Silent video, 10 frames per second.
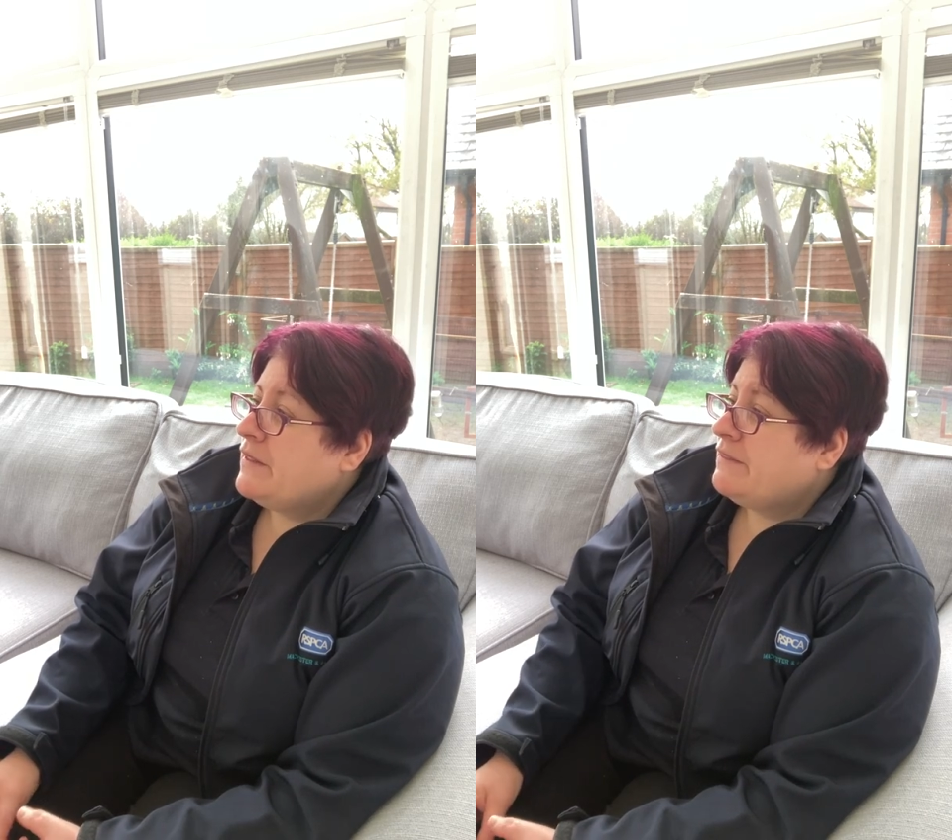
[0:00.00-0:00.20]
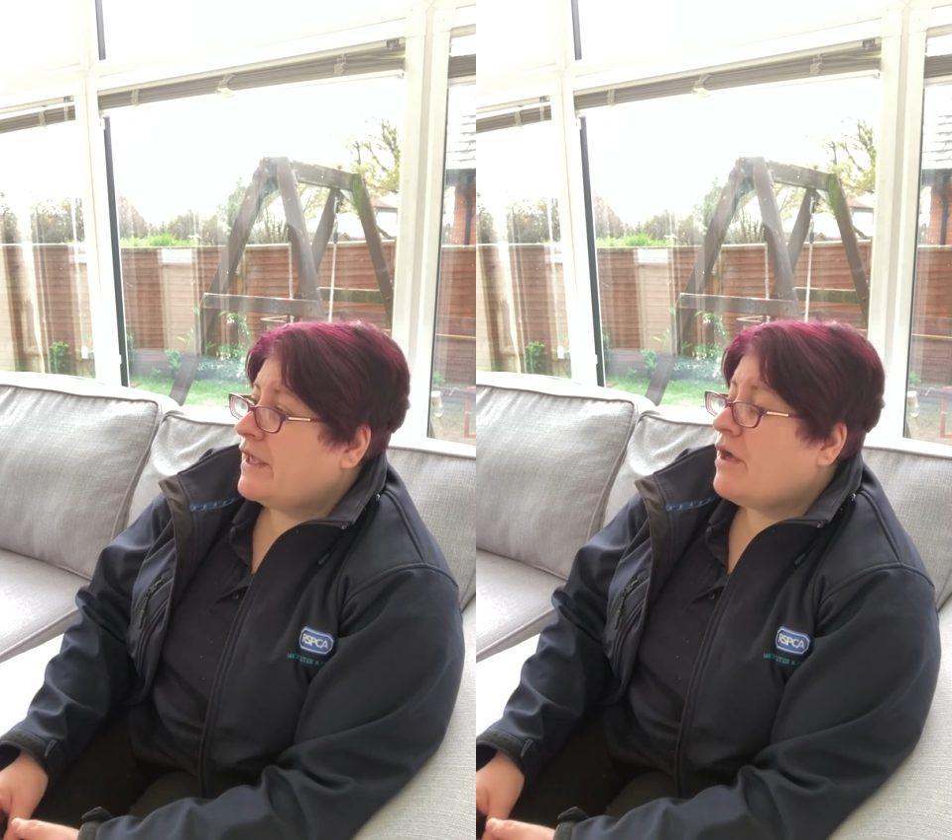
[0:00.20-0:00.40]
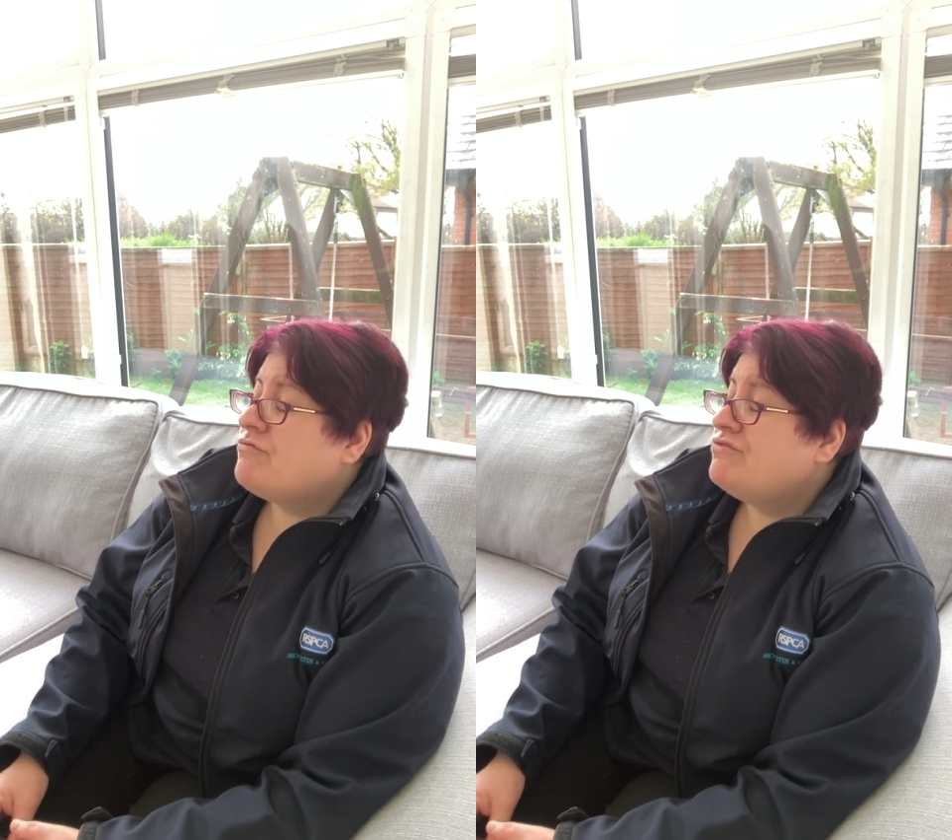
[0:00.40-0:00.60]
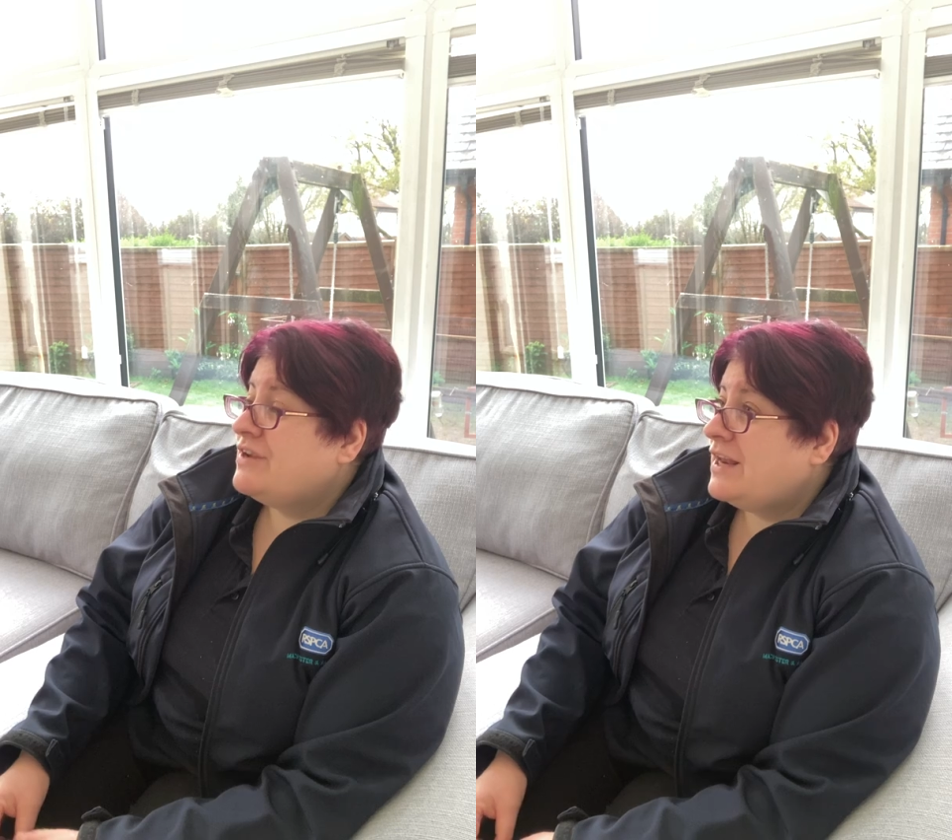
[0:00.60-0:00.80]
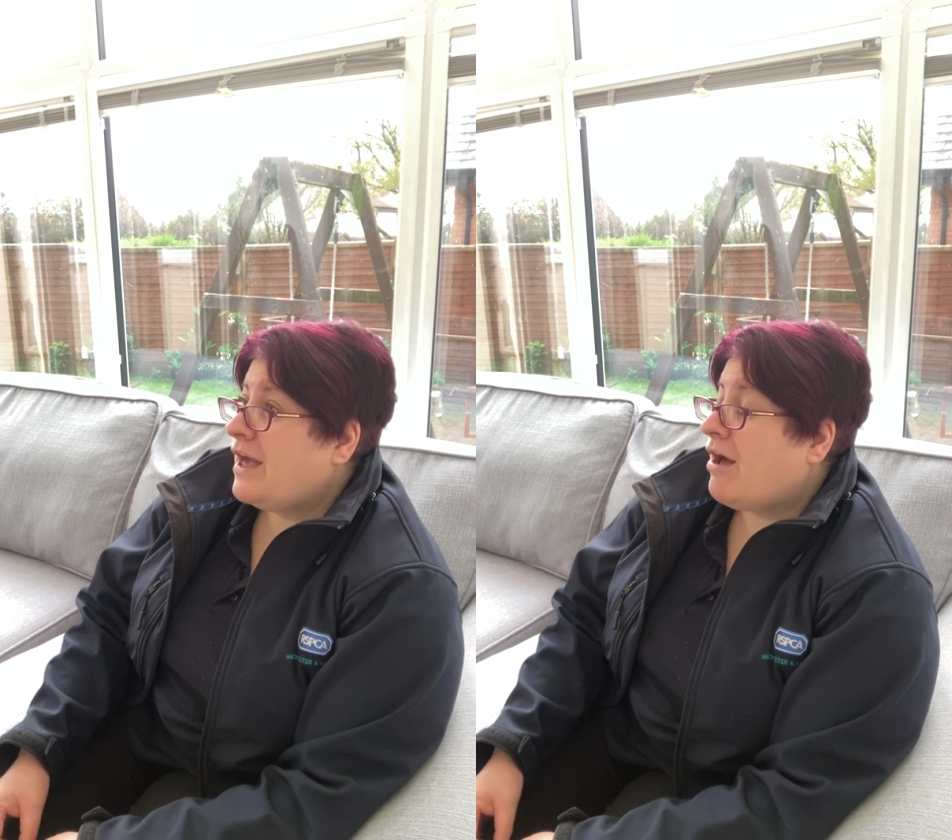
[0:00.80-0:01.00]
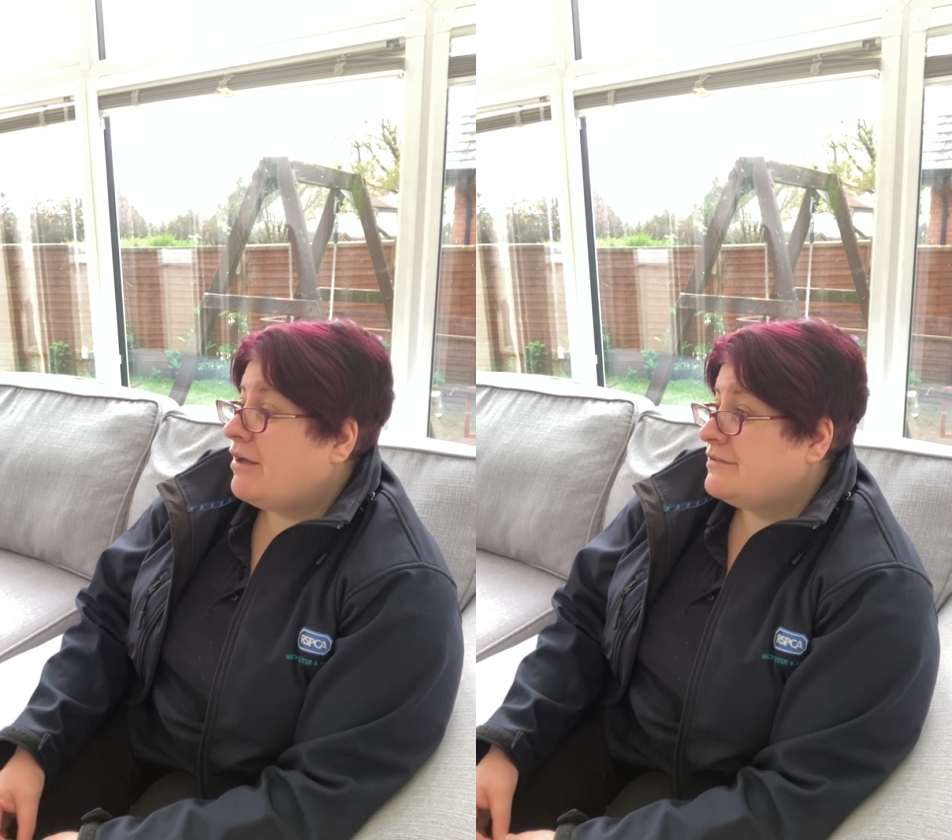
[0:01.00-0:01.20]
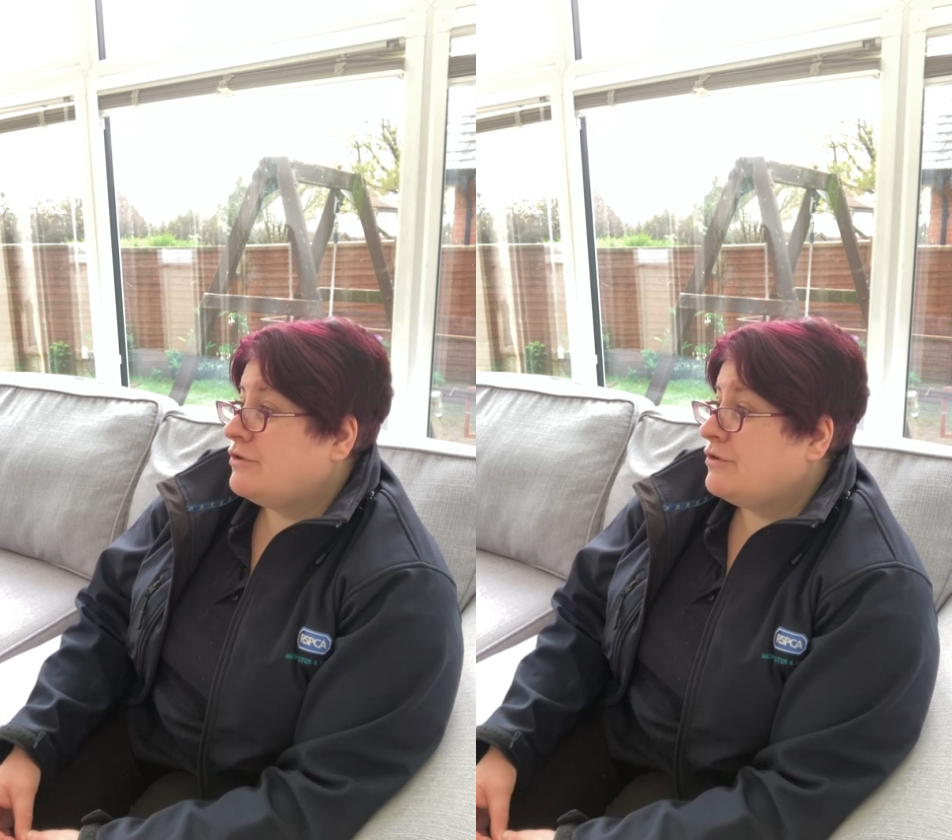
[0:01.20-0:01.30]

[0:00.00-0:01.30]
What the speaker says: They are really hard to